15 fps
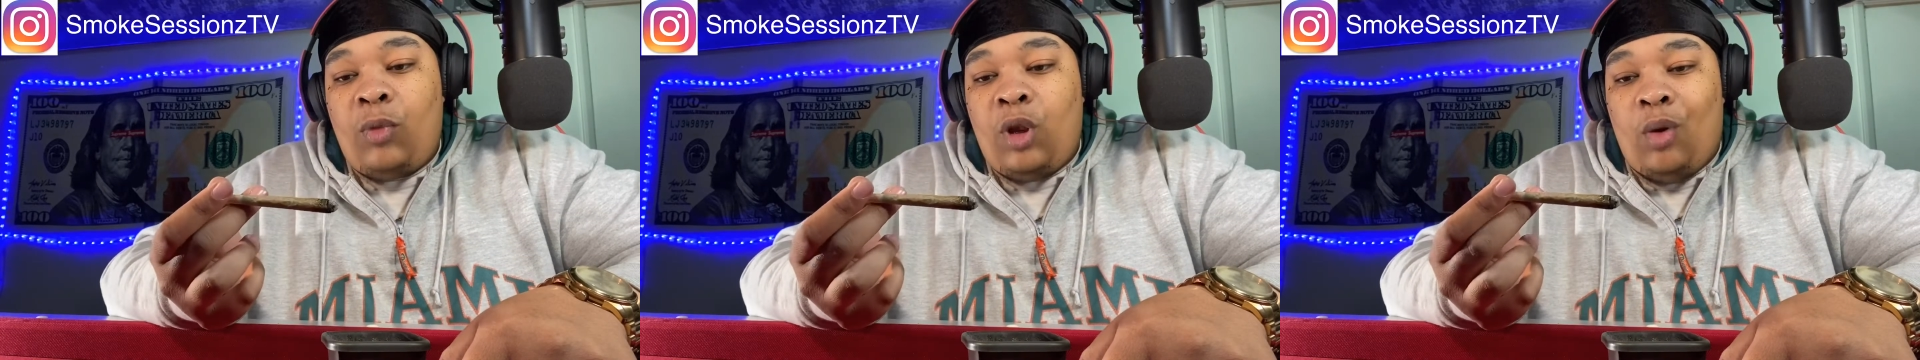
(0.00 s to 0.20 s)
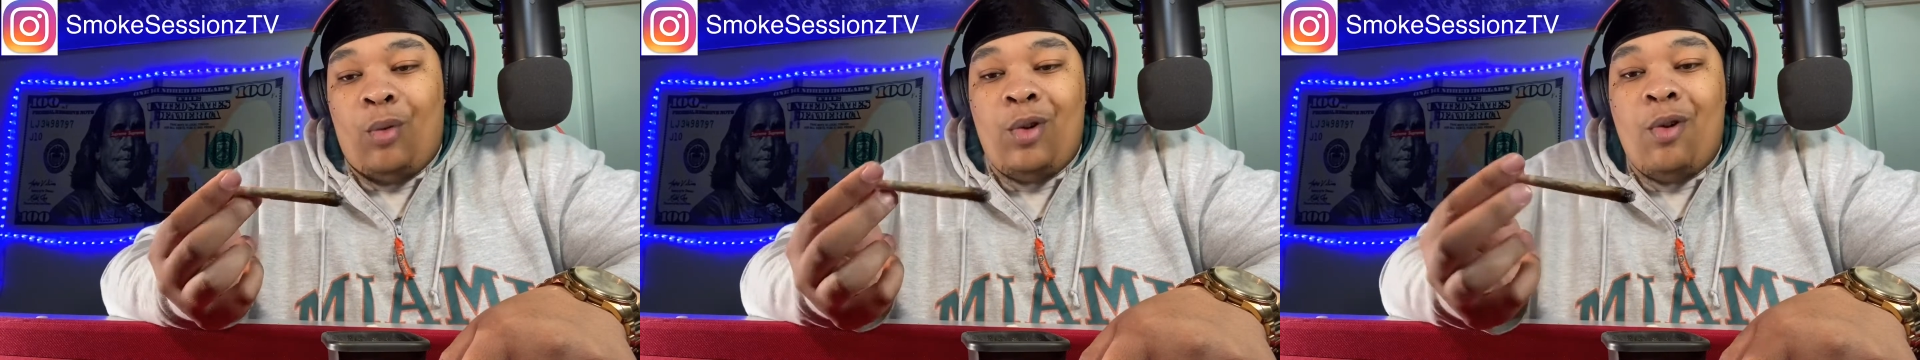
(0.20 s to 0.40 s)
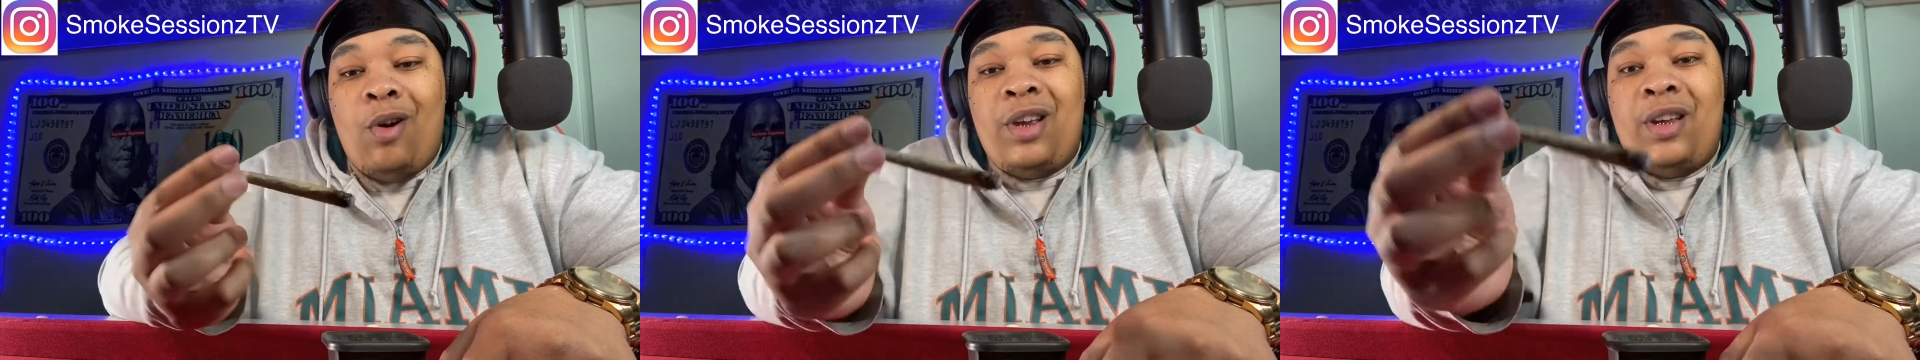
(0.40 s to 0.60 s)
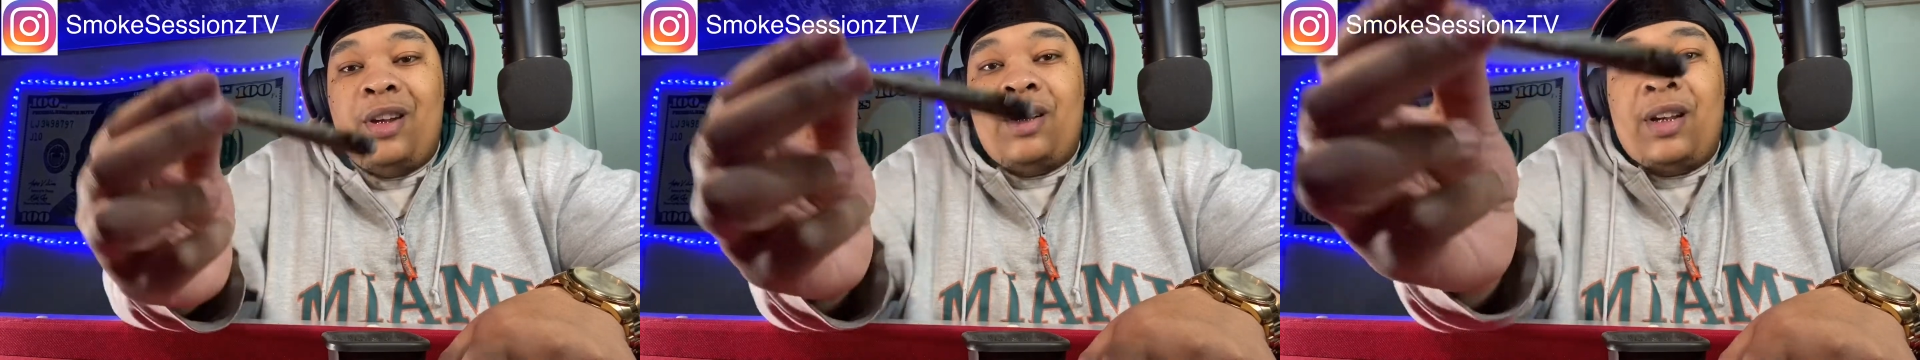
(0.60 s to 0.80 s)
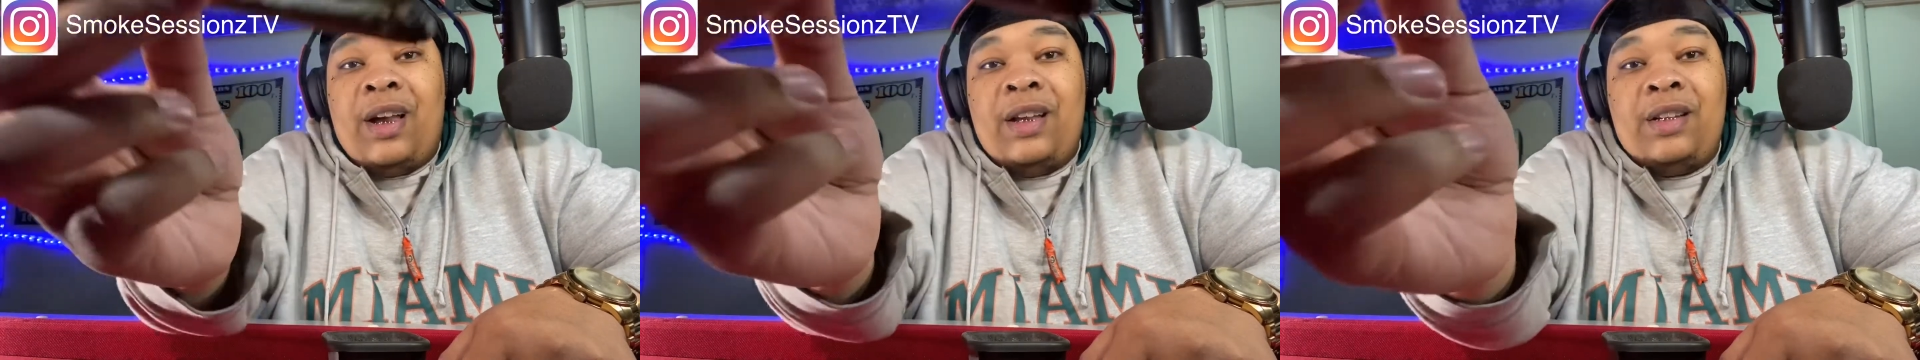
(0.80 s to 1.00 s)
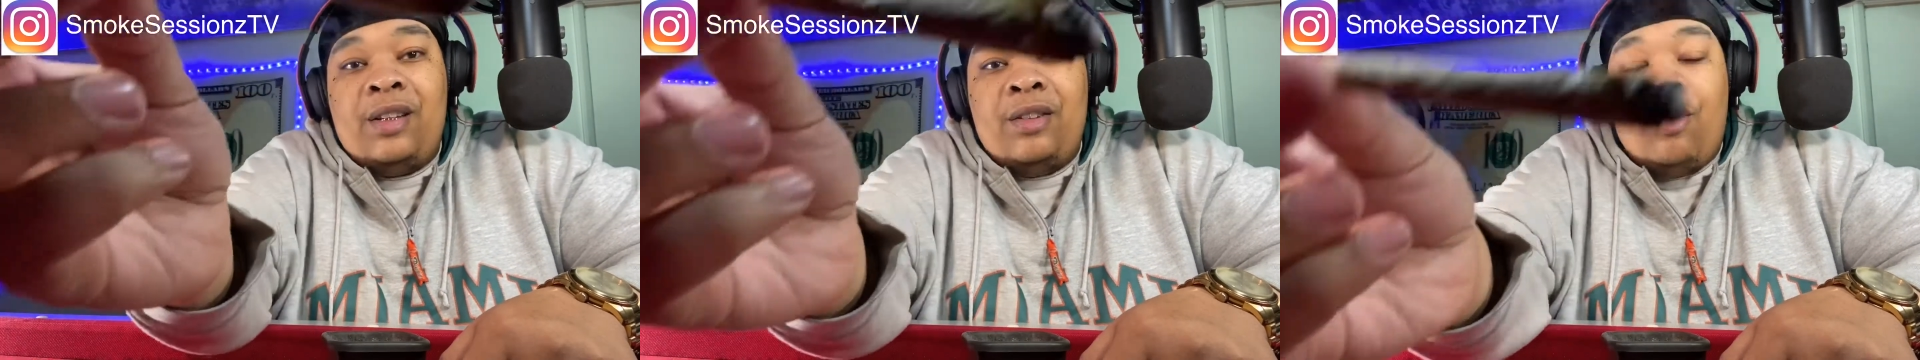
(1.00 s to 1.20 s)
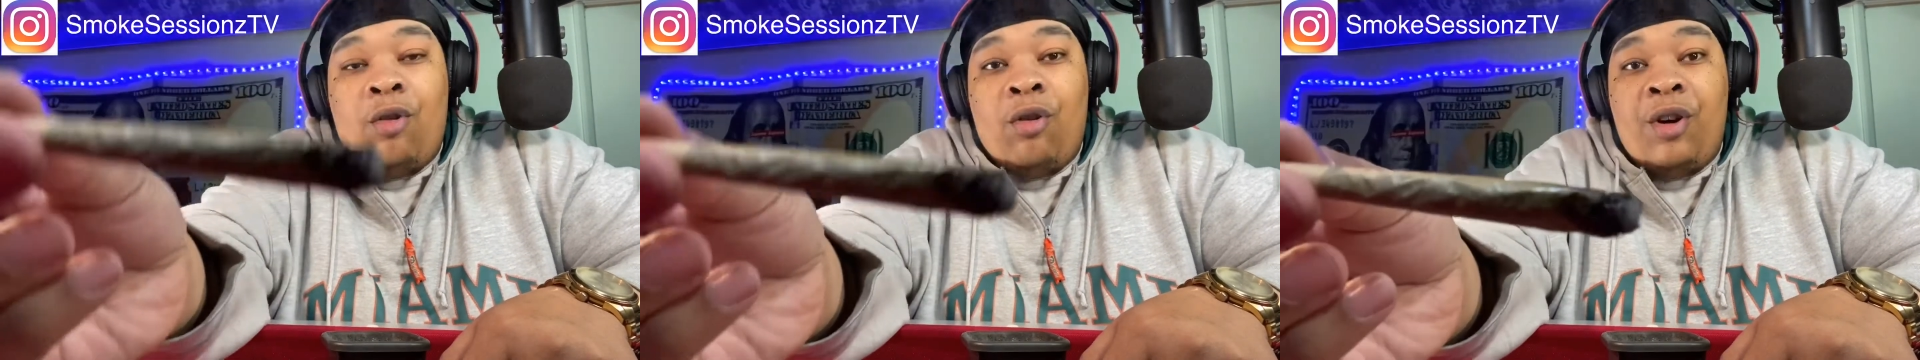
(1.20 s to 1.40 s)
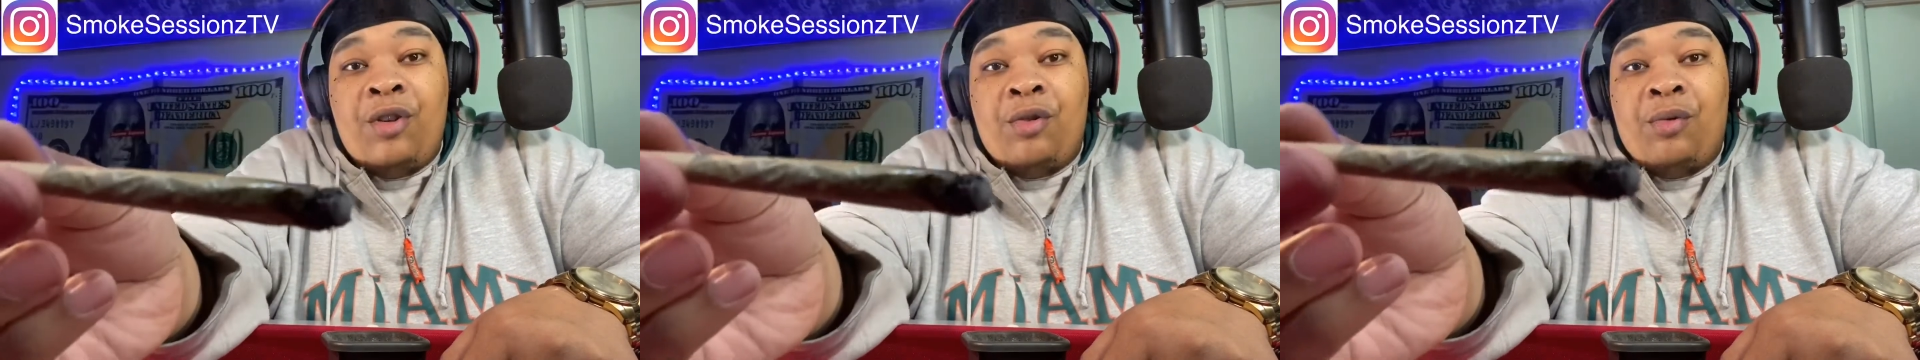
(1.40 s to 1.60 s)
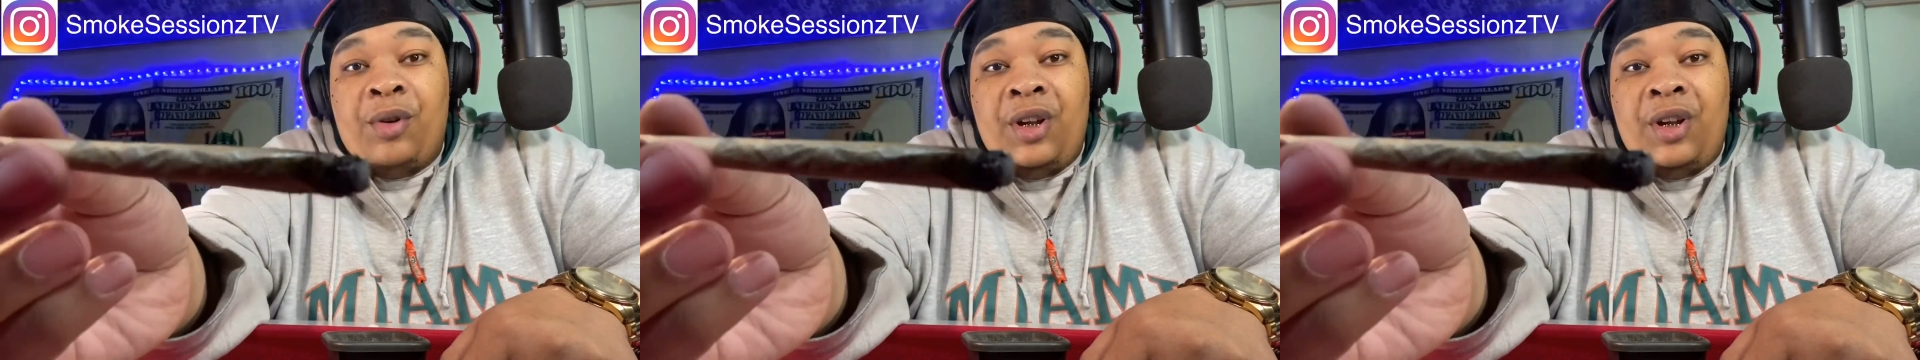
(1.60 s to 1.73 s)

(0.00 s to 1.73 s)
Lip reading: We are getting a nice little oil